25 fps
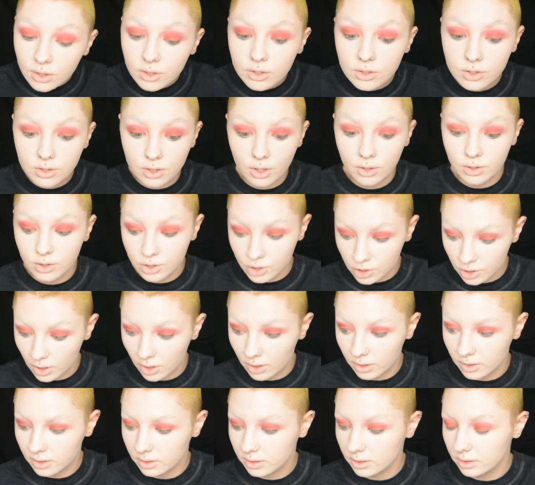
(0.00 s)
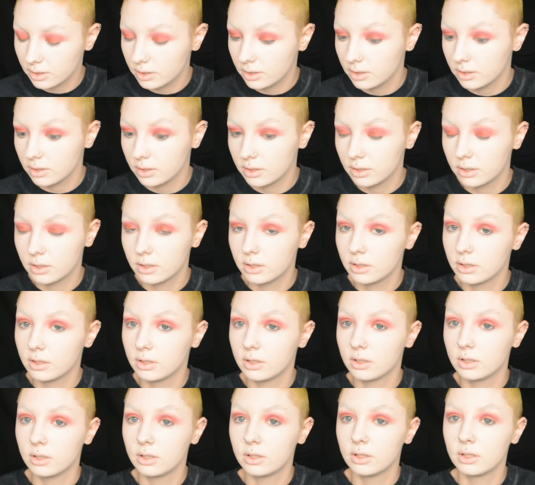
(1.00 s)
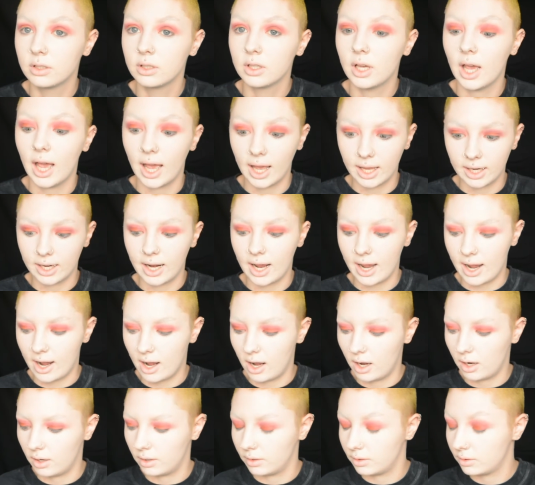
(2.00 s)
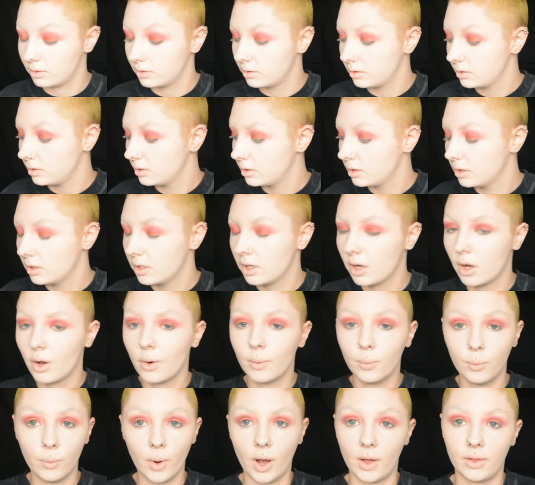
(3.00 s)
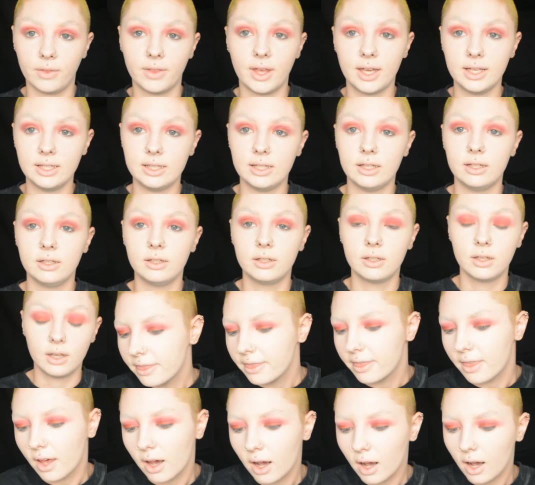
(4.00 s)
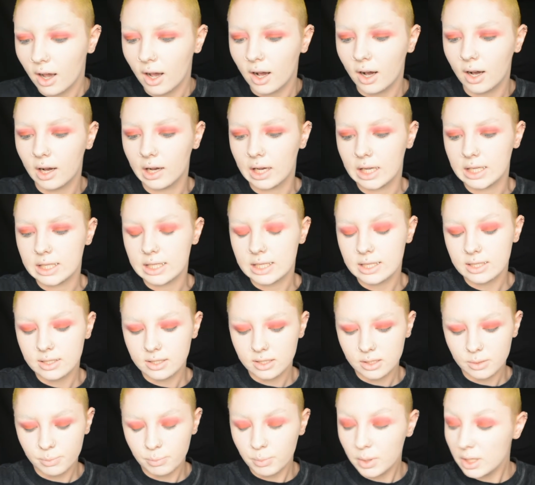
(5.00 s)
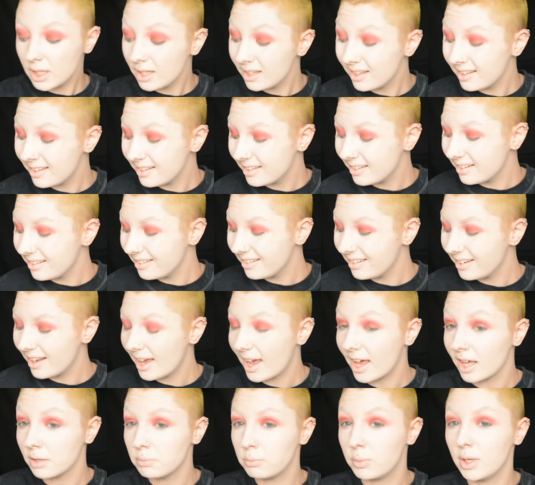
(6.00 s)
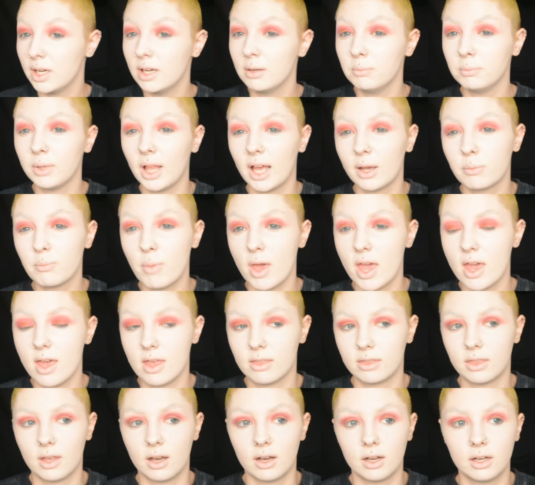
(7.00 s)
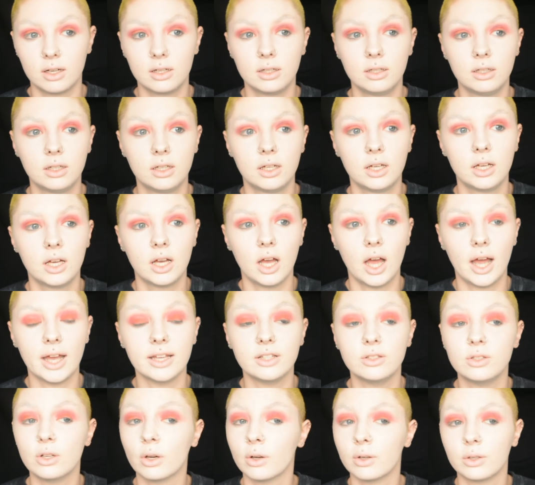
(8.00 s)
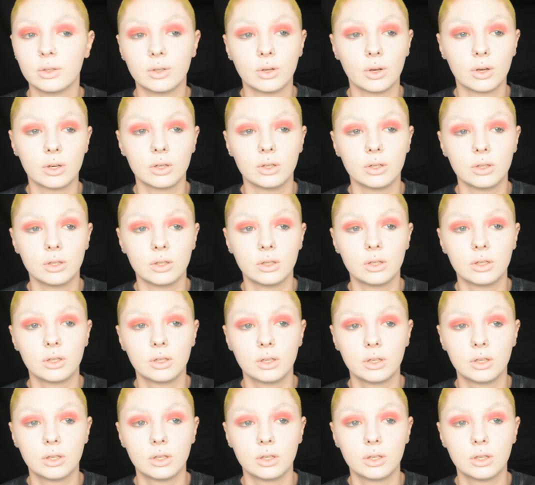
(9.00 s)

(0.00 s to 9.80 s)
so shocked at how well they did. The husband had been in Black Panther. I don't know